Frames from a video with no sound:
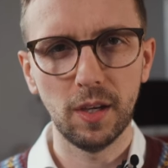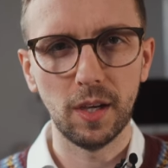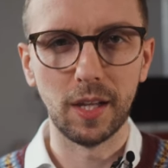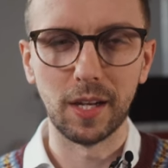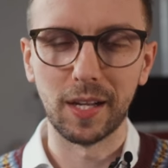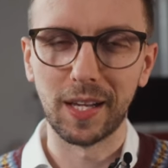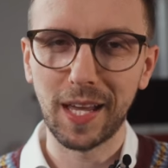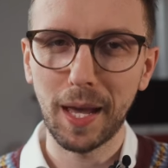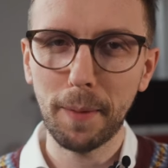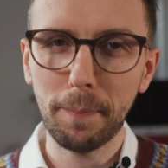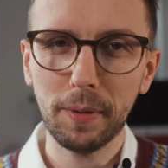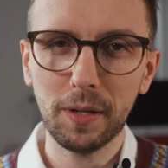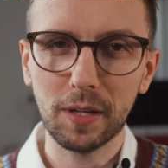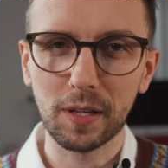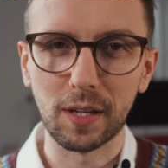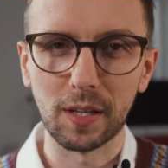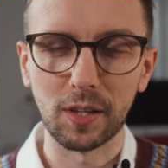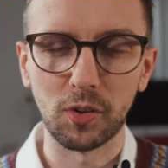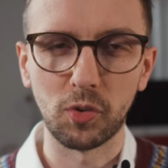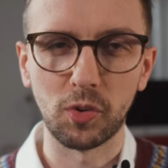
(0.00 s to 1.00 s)
In a
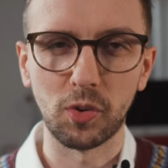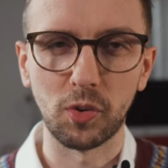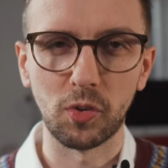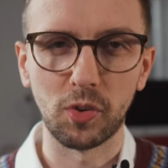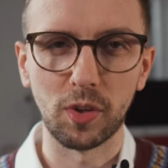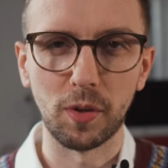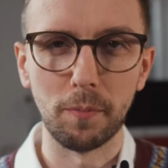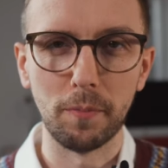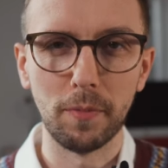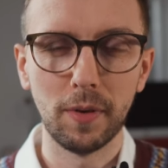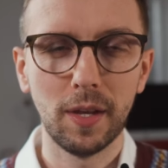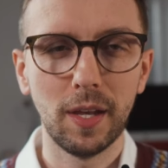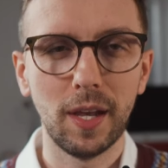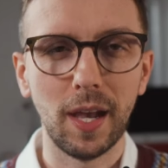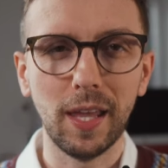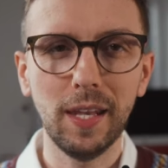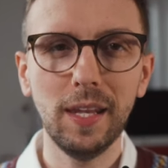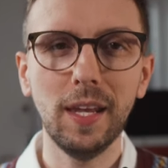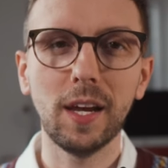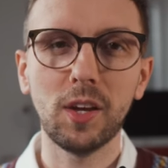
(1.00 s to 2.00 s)
capitalist system,
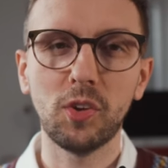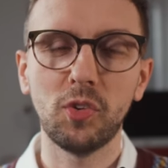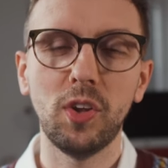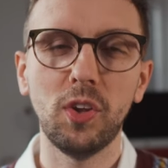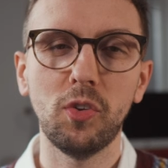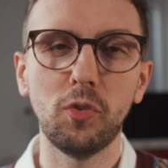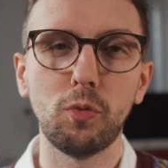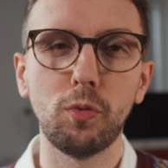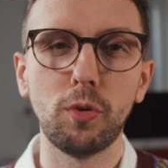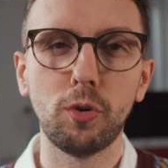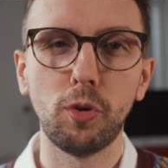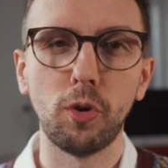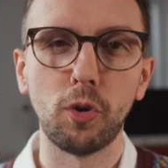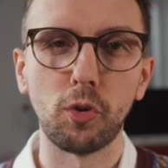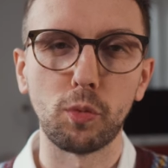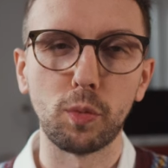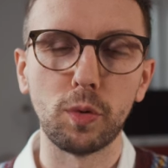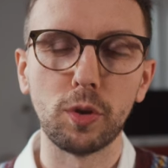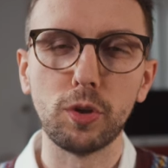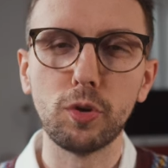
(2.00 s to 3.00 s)
any excess
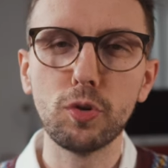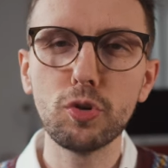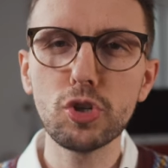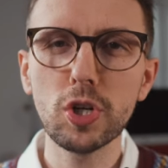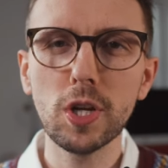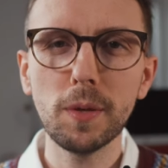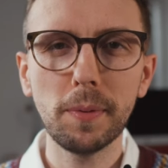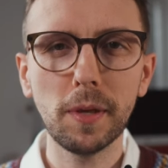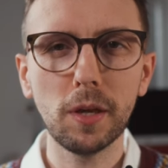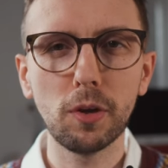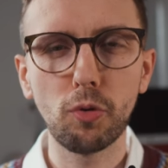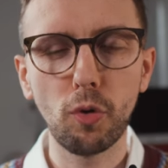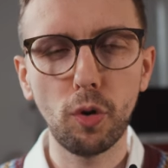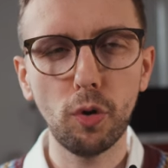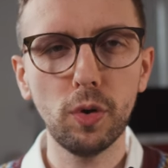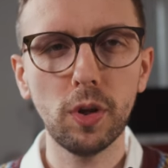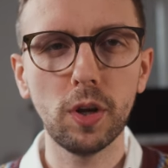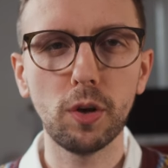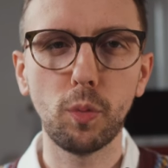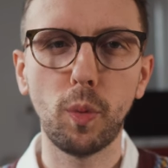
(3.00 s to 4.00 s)
returns will usually be
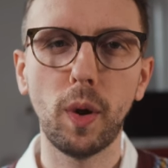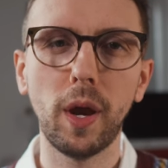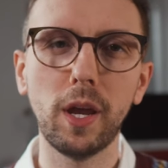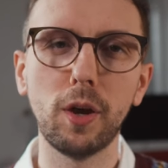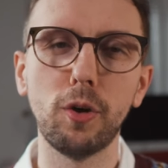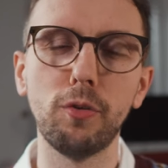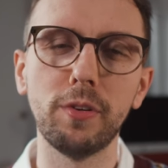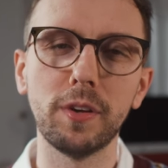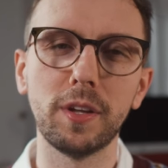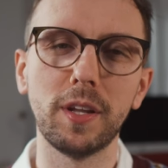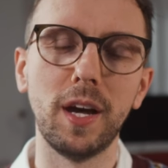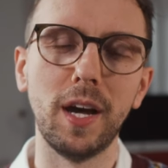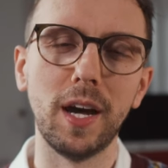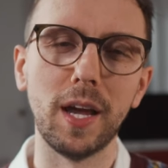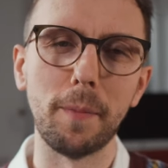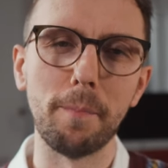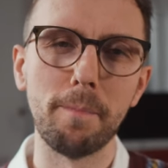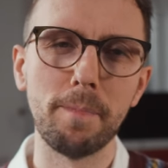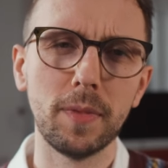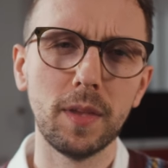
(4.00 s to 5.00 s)
eroded away over
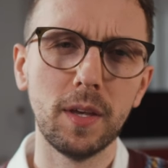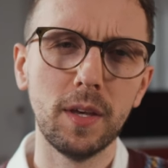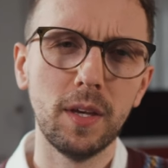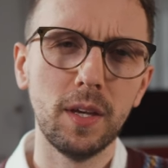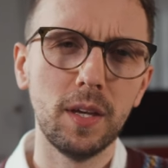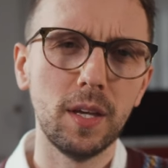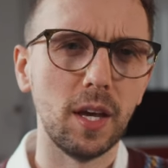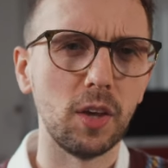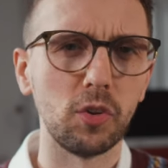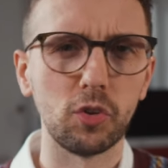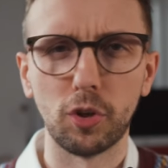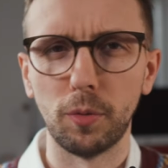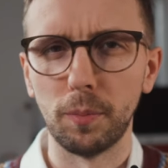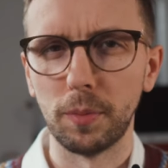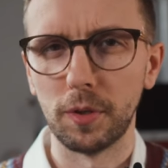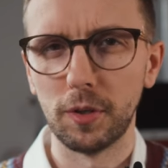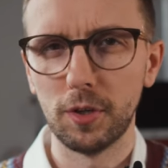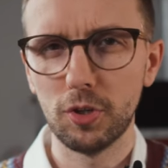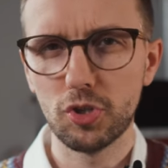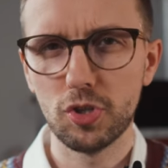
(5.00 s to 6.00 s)
time, as
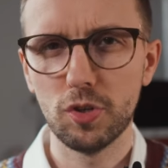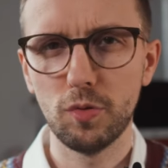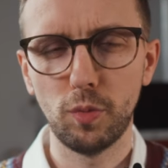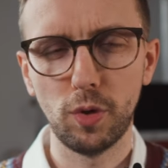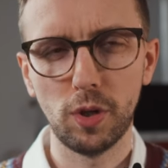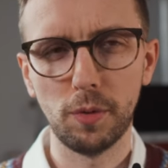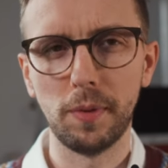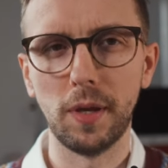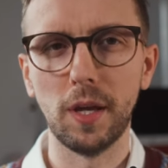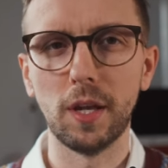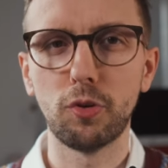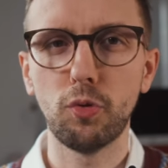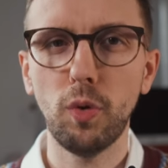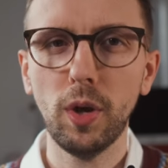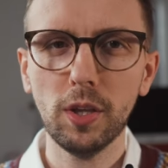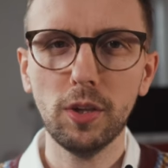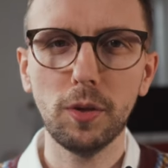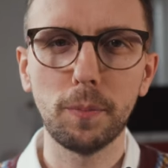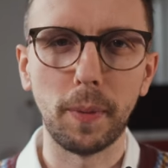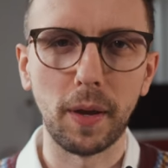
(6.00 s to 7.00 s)
competition will be
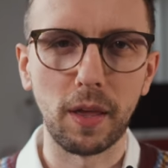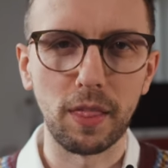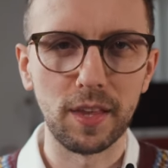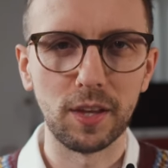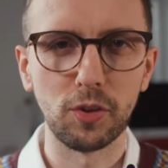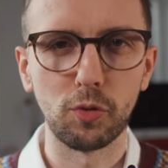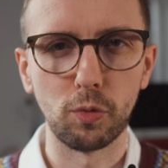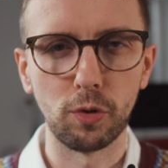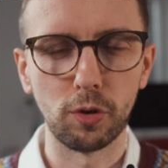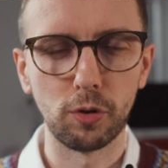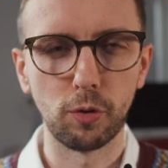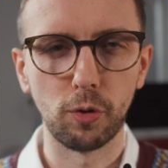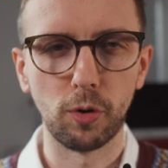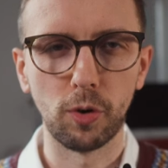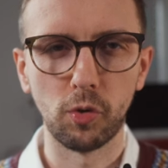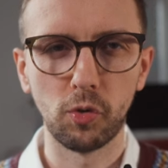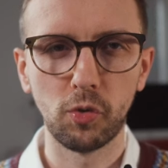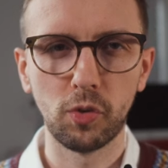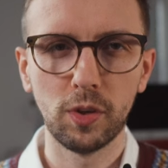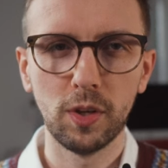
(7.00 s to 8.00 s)
attracted by these
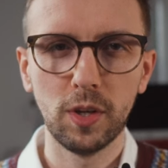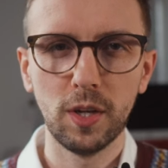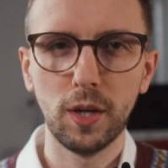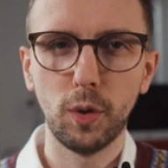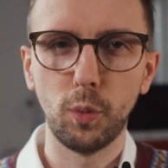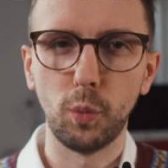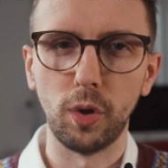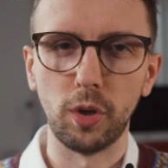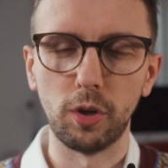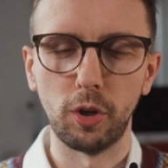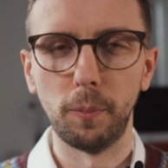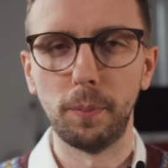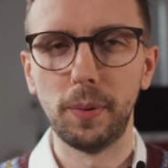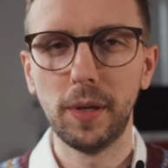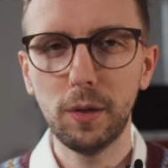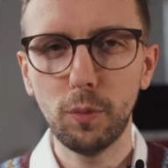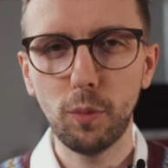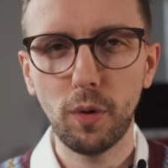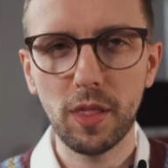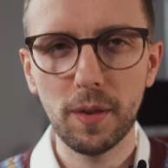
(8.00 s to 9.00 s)
returns, will
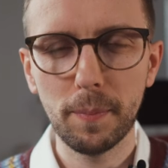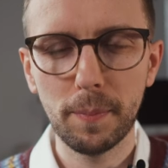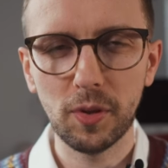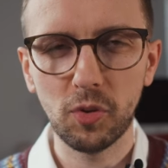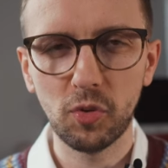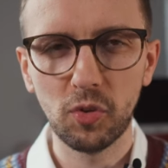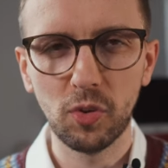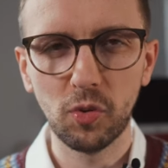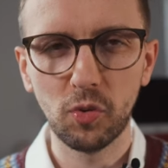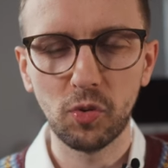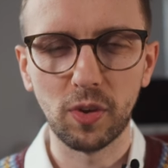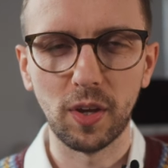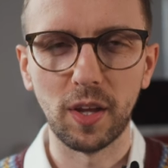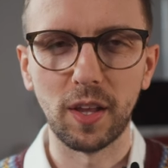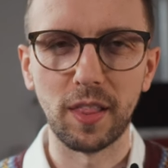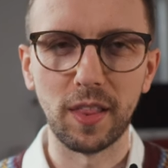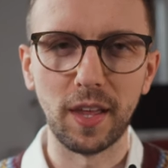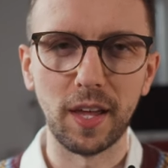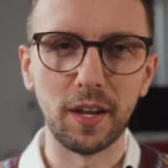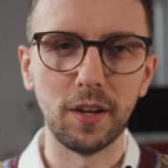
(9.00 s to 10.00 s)
compete with the business
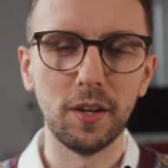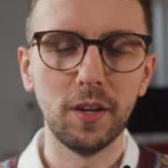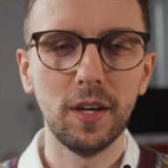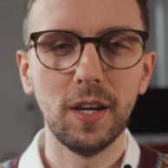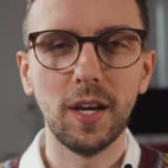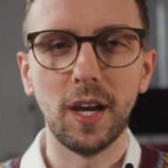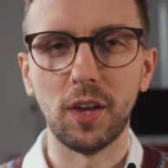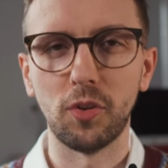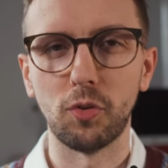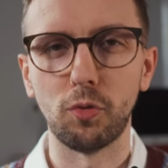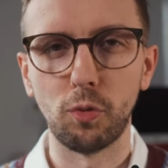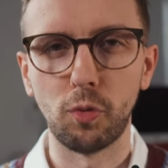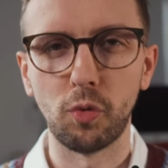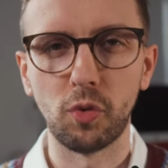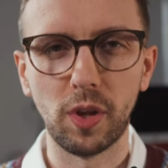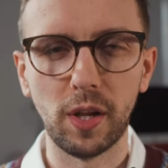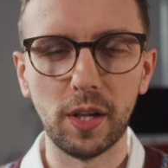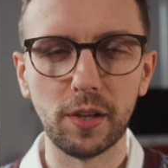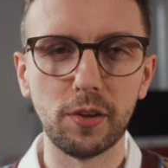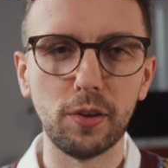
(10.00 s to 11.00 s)
and then as a
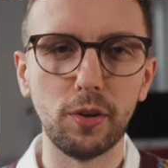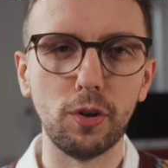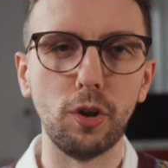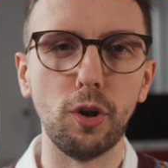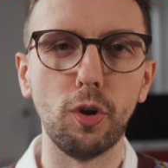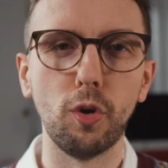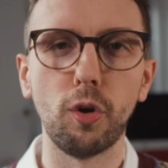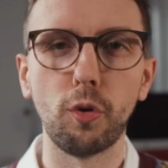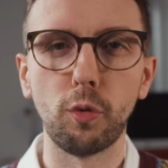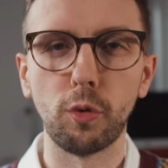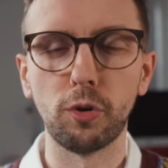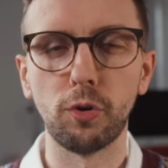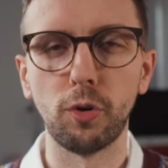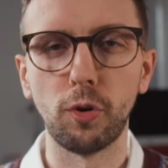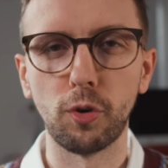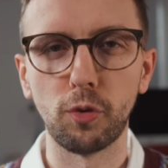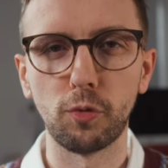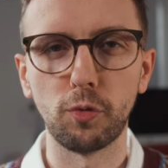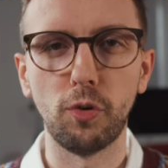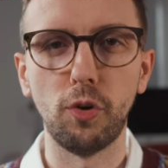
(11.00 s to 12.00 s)
result lower
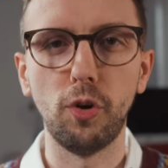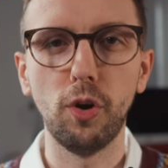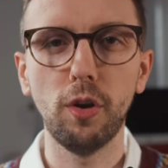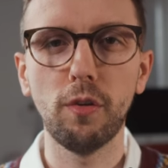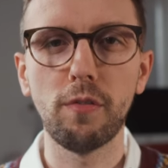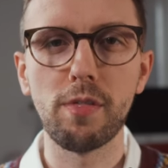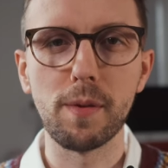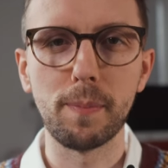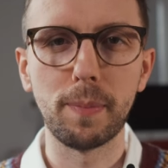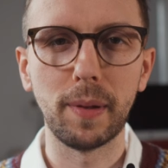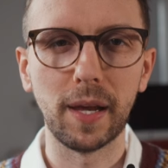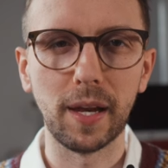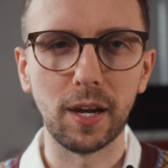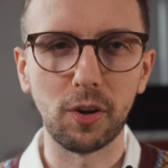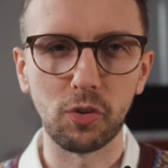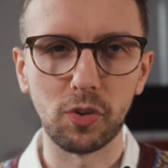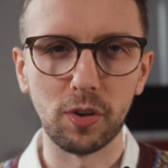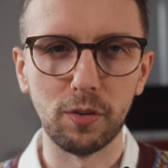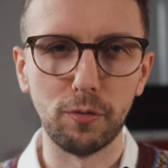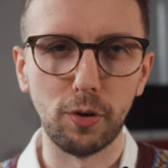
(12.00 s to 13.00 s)
returns for all of the
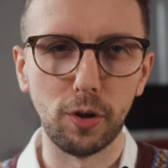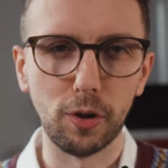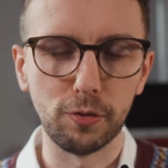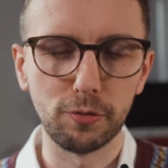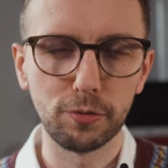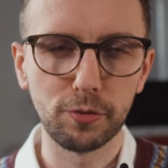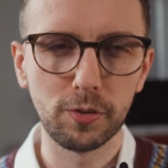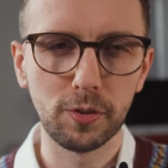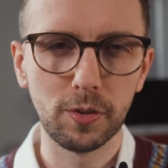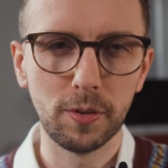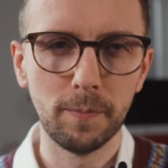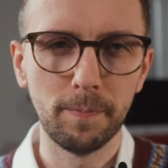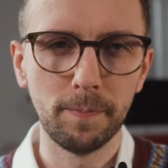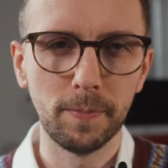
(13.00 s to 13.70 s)
players involved.